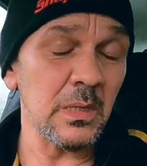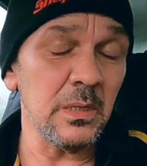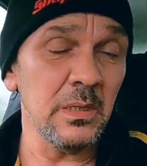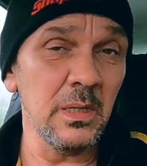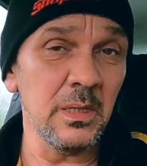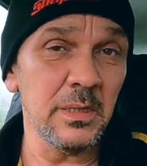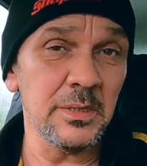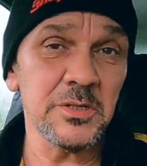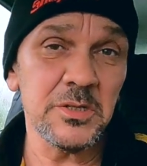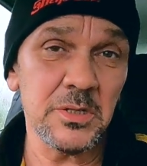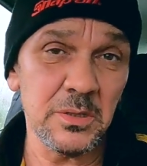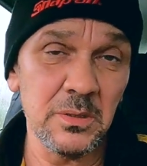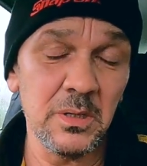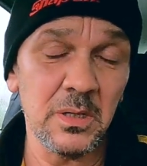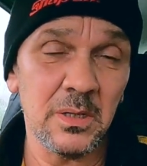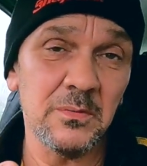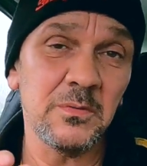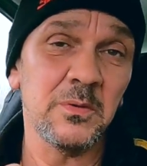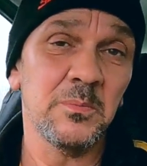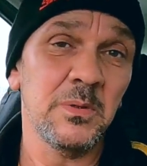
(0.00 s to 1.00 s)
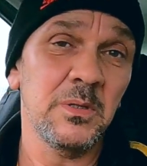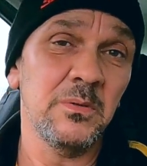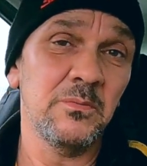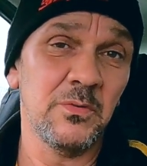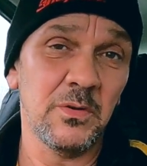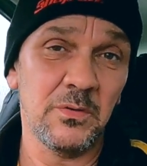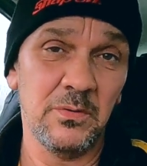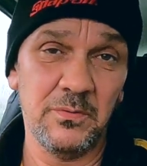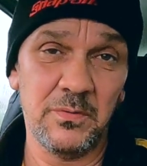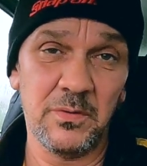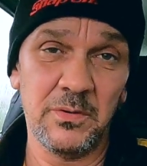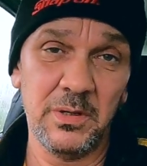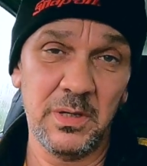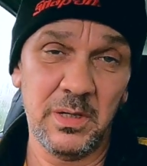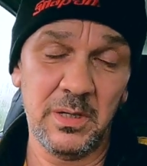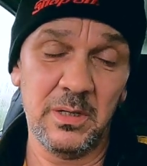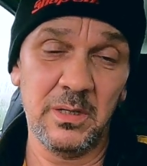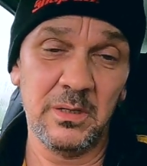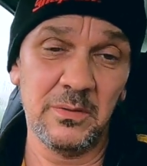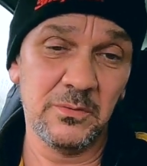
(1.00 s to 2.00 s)
Yeah, so you have to be very, very
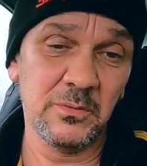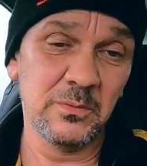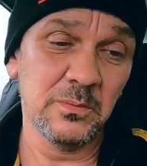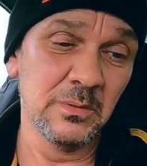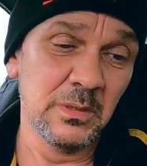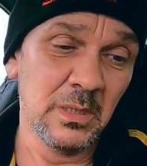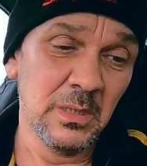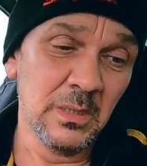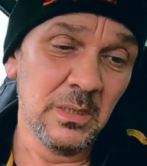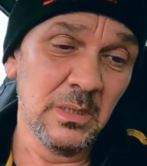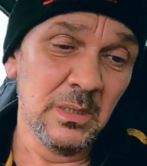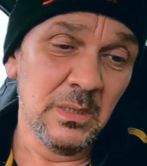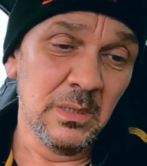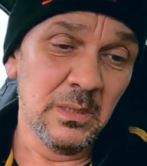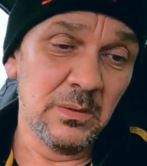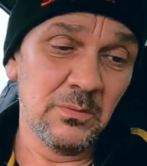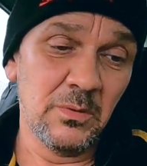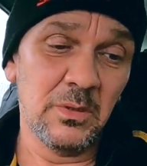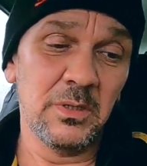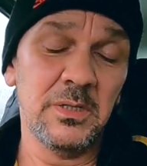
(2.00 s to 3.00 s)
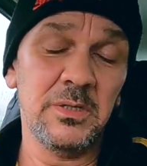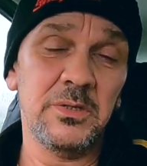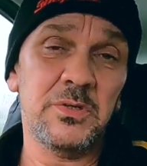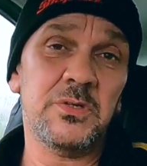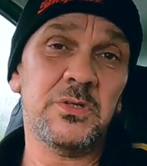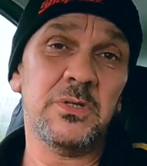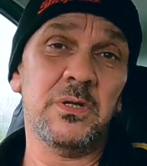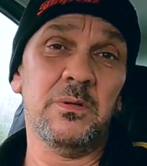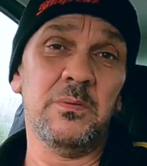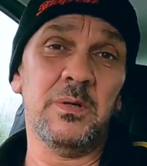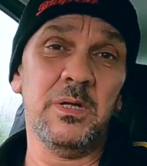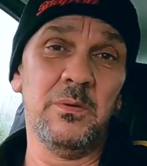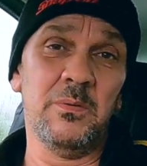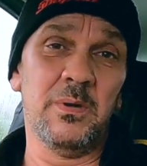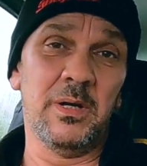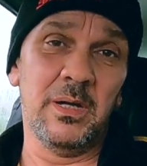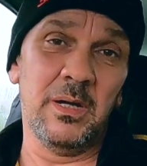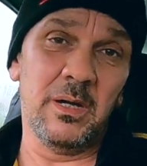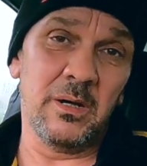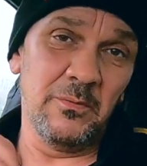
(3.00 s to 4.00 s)
careful. Right, so
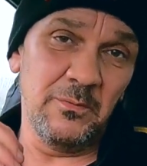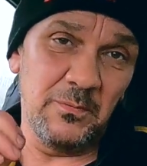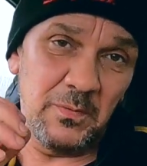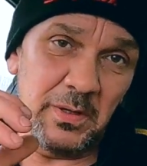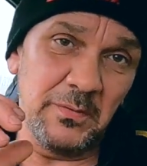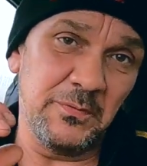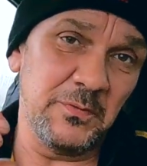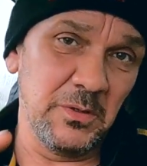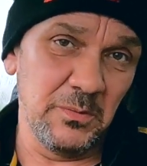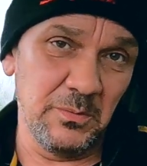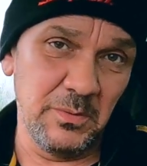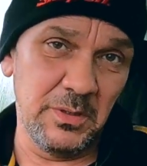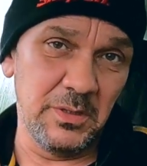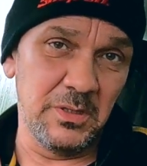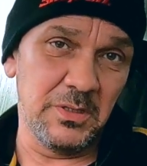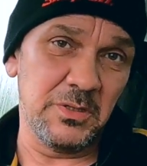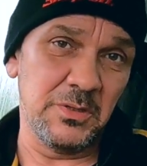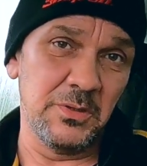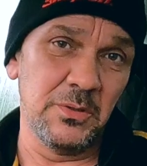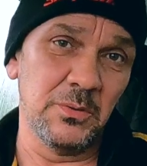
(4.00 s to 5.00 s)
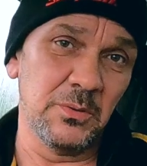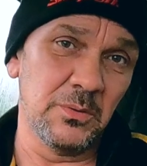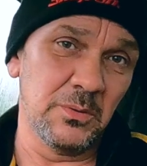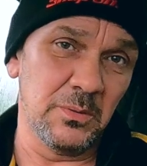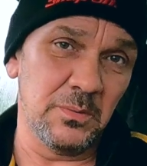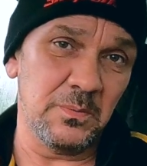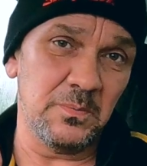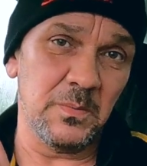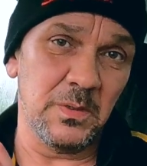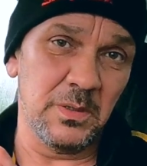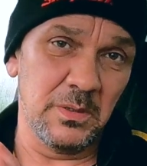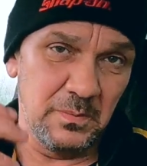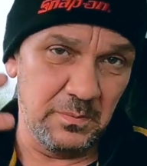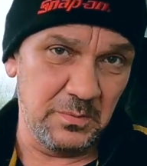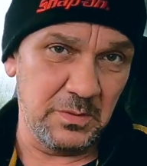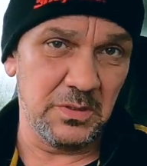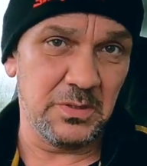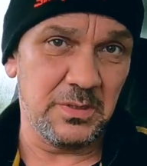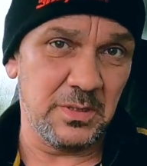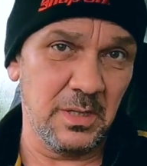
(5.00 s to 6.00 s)
anyway, I've left you with this thought,
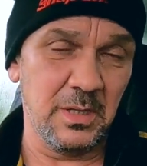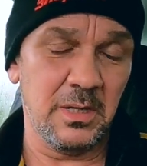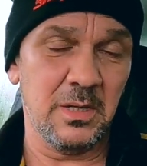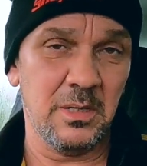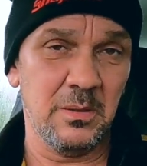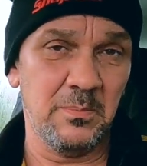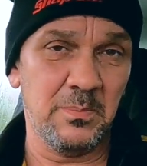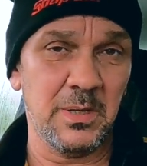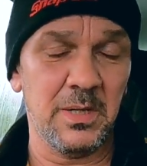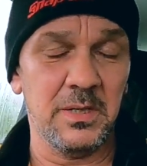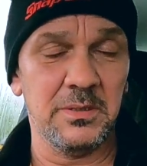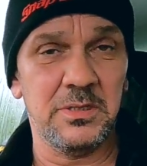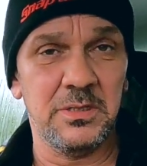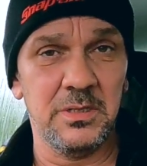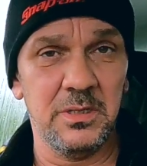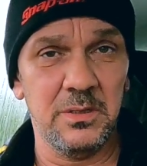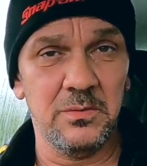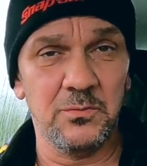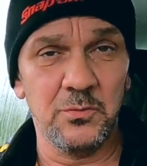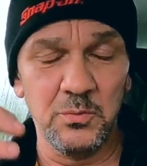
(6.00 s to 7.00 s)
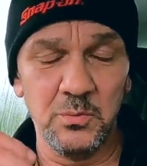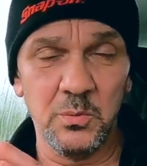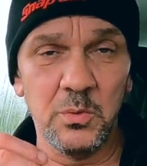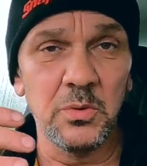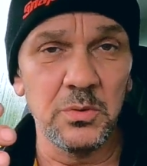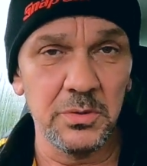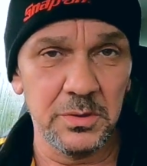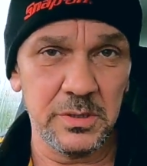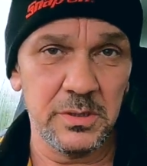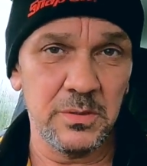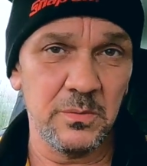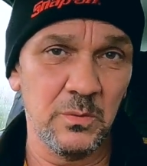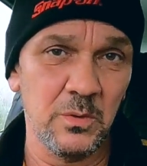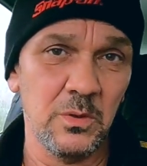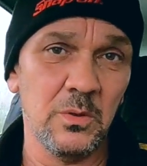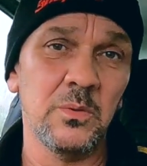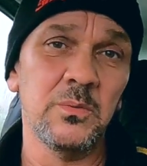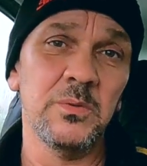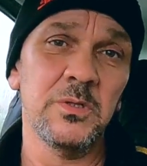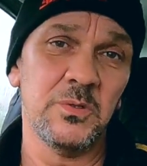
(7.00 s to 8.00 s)
just thinking about it. Rewarded
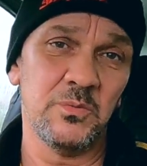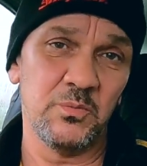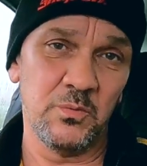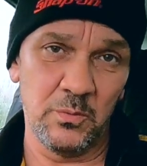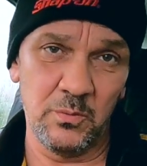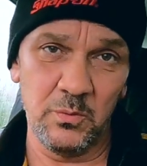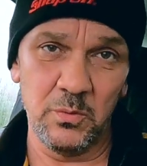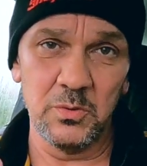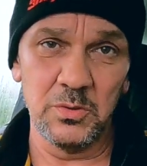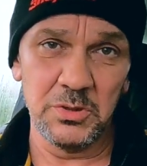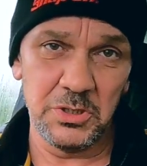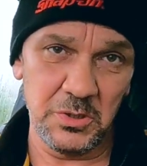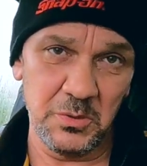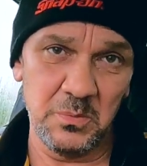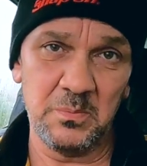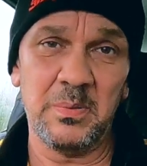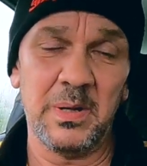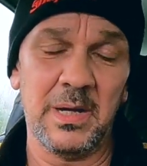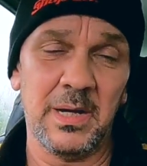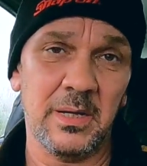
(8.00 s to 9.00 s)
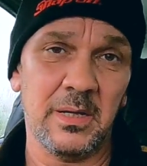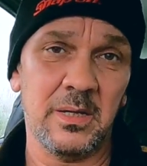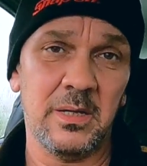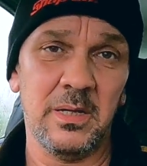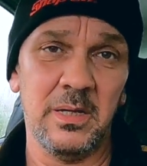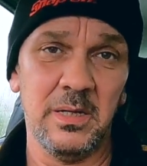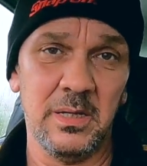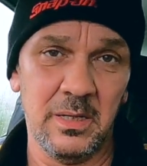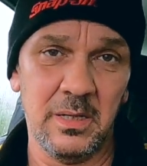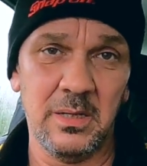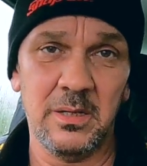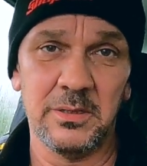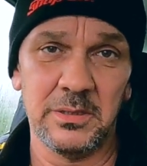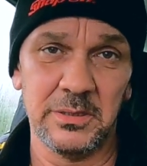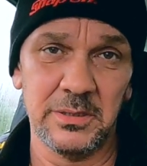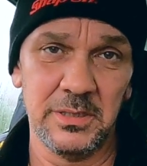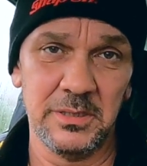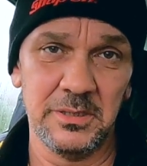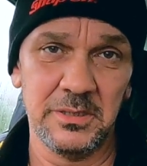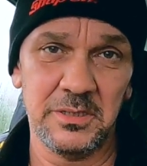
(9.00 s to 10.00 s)
will always reward you back in
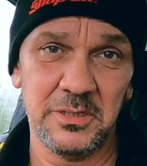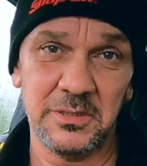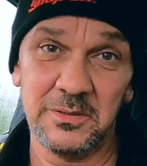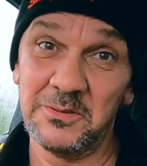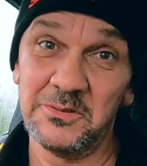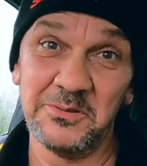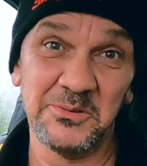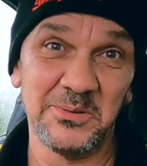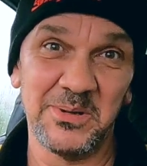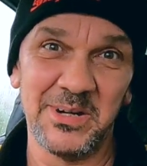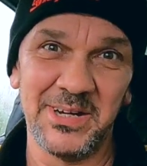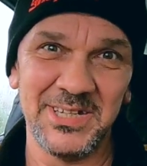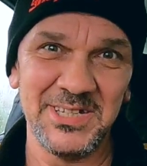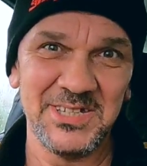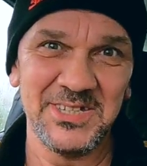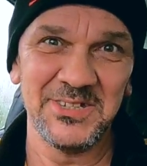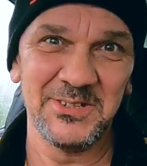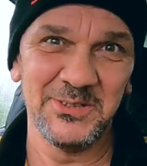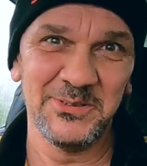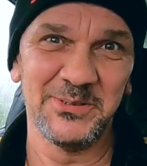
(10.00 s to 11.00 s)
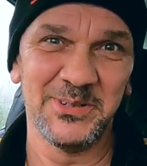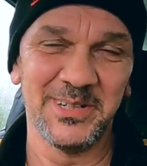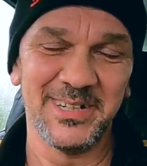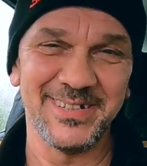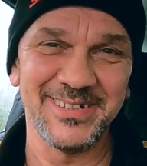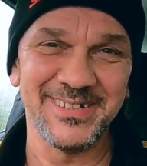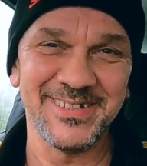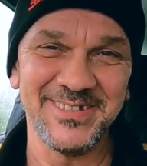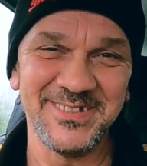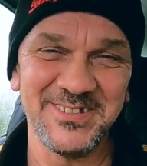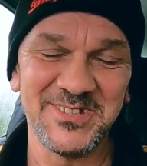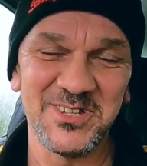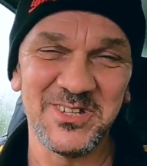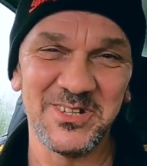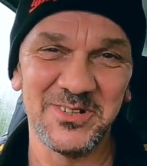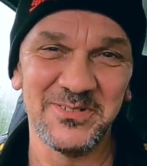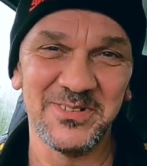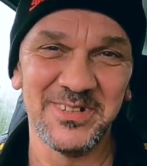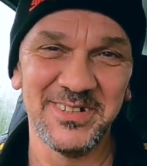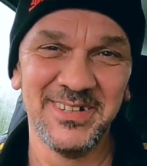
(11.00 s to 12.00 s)
kind, always, always.
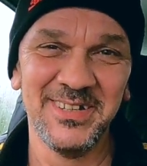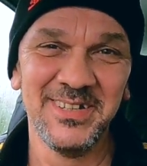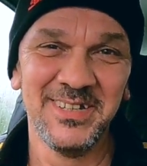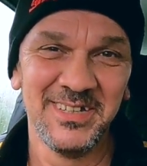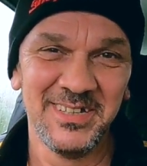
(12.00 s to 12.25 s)
So